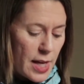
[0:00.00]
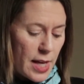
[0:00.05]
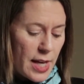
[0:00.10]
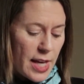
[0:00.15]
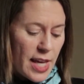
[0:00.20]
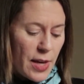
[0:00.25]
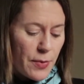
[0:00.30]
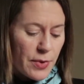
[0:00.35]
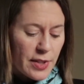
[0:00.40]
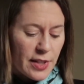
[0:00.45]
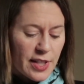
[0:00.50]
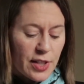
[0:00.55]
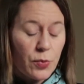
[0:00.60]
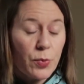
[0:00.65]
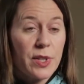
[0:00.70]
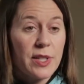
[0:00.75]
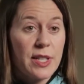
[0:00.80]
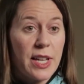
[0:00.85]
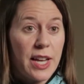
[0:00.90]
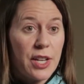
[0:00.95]
He was a
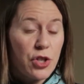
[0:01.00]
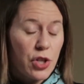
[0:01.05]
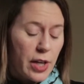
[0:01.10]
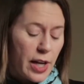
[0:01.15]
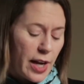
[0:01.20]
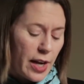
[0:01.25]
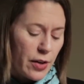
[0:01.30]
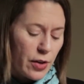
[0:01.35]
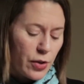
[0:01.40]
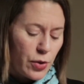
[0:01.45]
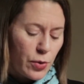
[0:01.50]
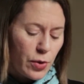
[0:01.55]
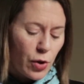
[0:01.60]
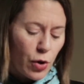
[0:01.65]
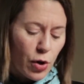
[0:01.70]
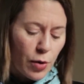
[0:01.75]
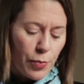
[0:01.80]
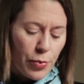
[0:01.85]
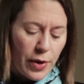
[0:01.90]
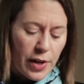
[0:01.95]
Swiss educator who
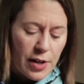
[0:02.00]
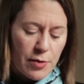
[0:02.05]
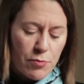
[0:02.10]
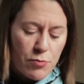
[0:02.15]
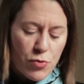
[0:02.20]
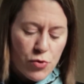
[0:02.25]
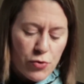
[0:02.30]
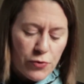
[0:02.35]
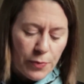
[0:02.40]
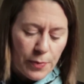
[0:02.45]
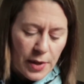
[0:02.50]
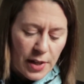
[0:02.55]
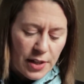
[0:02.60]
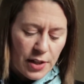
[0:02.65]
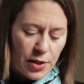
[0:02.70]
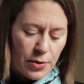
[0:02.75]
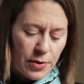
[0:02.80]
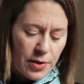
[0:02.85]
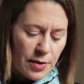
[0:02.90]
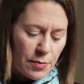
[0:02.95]
incorporated movement
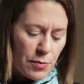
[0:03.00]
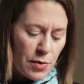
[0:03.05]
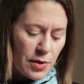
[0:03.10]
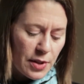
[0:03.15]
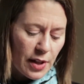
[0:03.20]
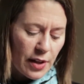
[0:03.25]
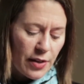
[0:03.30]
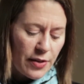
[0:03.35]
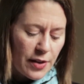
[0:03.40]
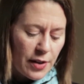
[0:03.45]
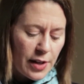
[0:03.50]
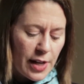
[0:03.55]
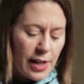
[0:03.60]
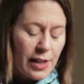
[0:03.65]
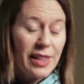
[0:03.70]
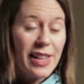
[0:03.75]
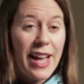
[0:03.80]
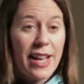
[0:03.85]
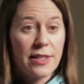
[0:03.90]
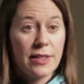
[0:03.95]
into his music theory
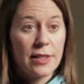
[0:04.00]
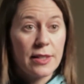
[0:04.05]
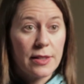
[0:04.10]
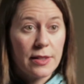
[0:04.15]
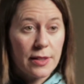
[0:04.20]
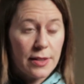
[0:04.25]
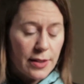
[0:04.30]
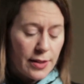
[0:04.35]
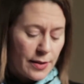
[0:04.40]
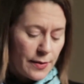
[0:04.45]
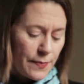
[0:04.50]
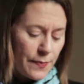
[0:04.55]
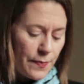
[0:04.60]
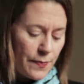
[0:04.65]
classes.